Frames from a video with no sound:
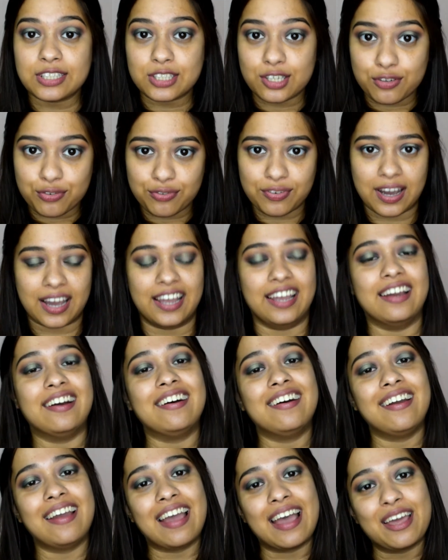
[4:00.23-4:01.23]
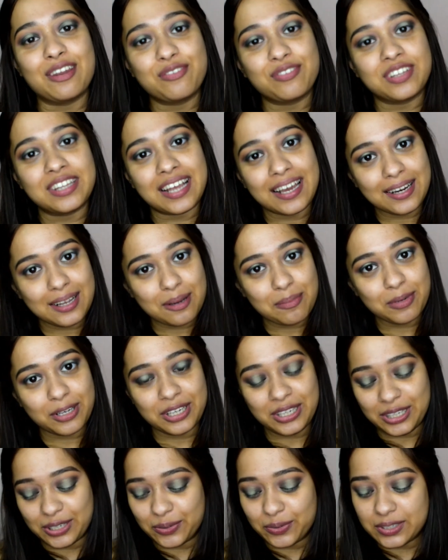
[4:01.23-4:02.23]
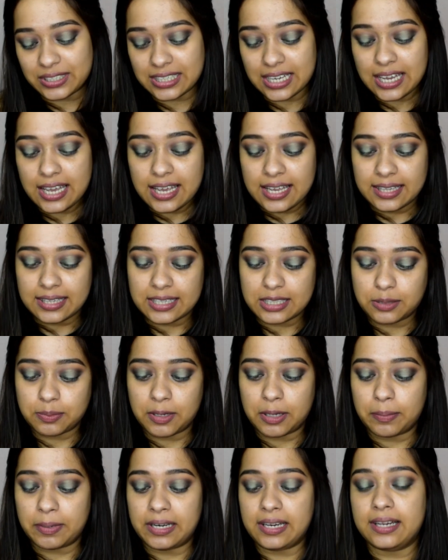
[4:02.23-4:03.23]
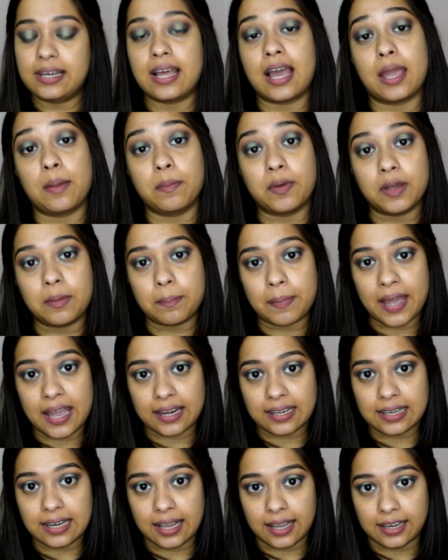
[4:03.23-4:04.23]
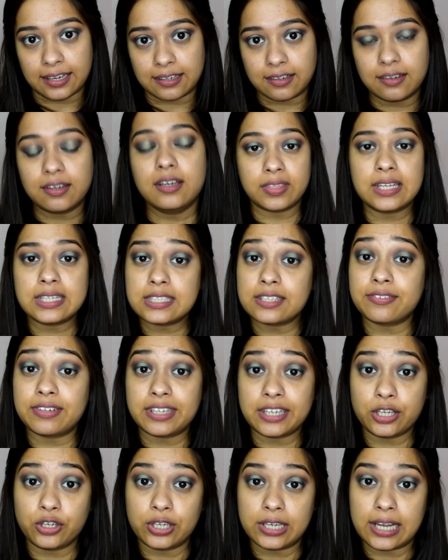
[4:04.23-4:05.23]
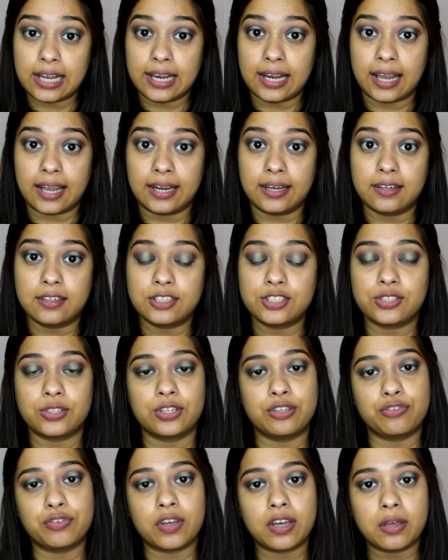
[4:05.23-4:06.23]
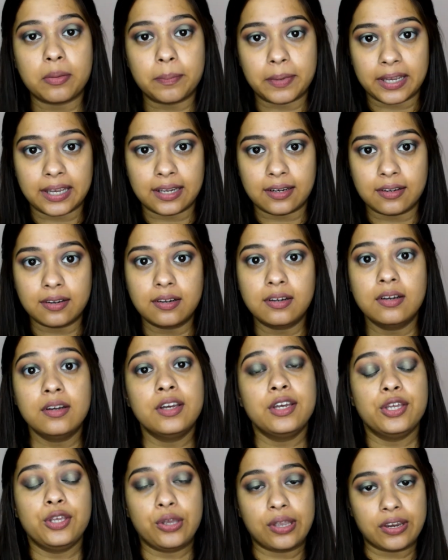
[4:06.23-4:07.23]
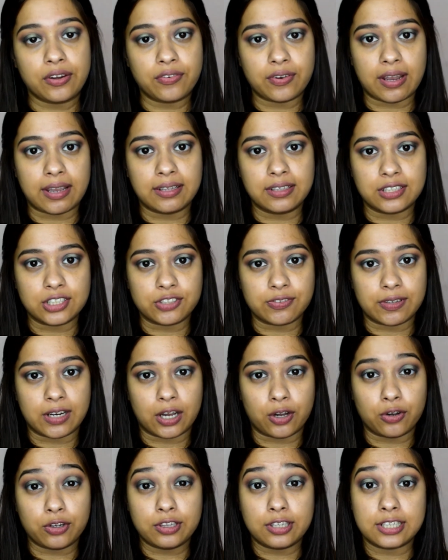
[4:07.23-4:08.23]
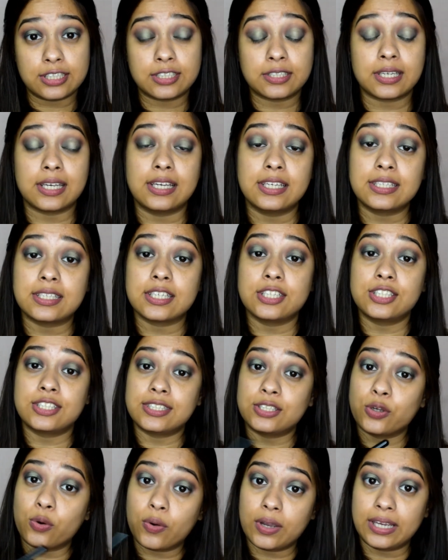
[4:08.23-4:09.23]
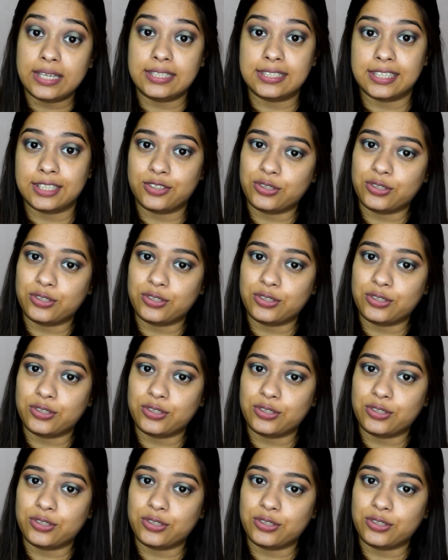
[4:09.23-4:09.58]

of fire, and for that I'm going to use this Maybelline Hyper Impact Liner. This is a very good eyeliner, so if you are a beginner, you can try this one out. This is so easy to